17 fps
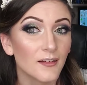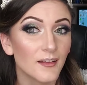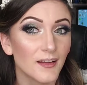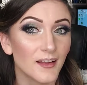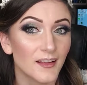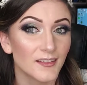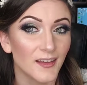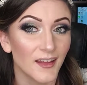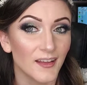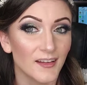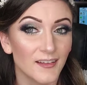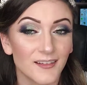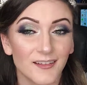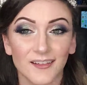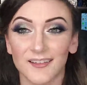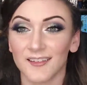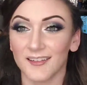
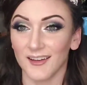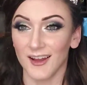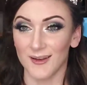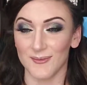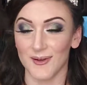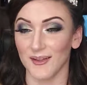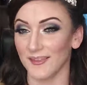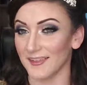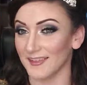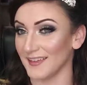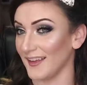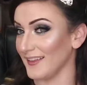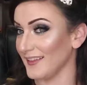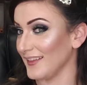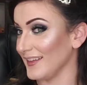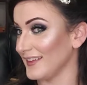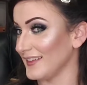excited about this
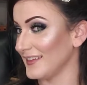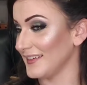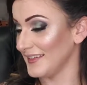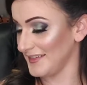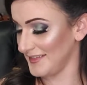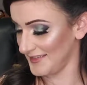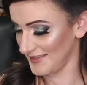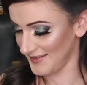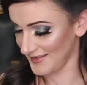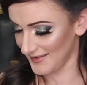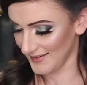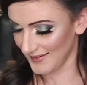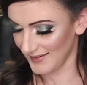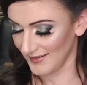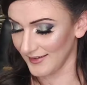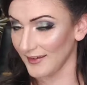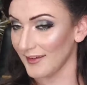
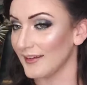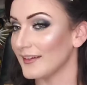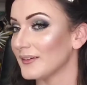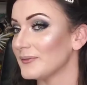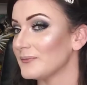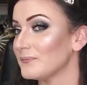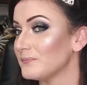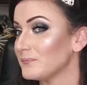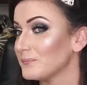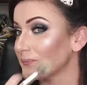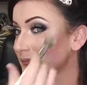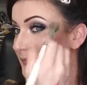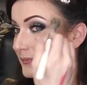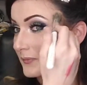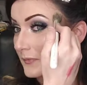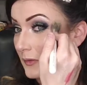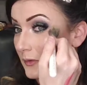highlight.
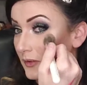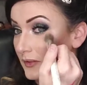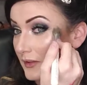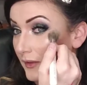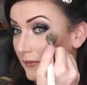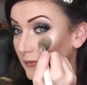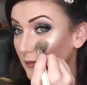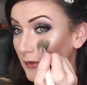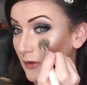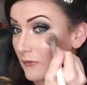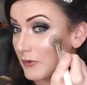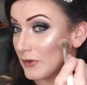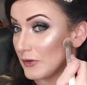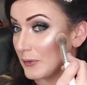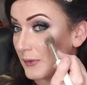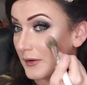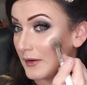You can definitely
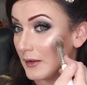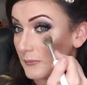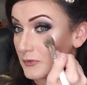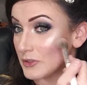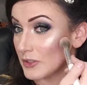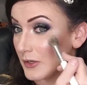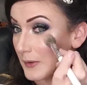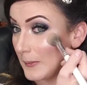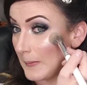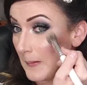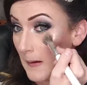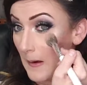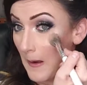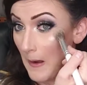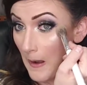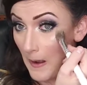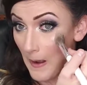overdo it, I'm sure,
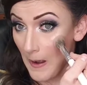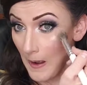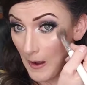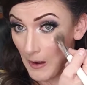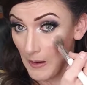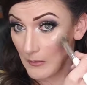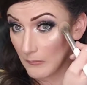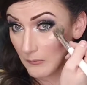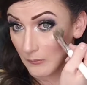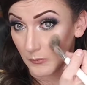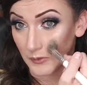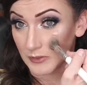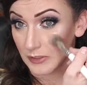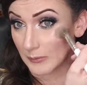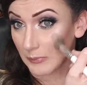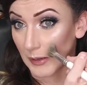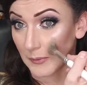
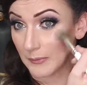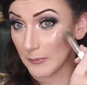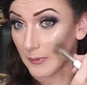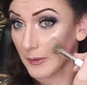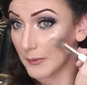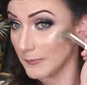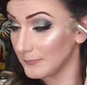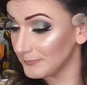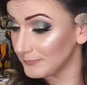which I probably will.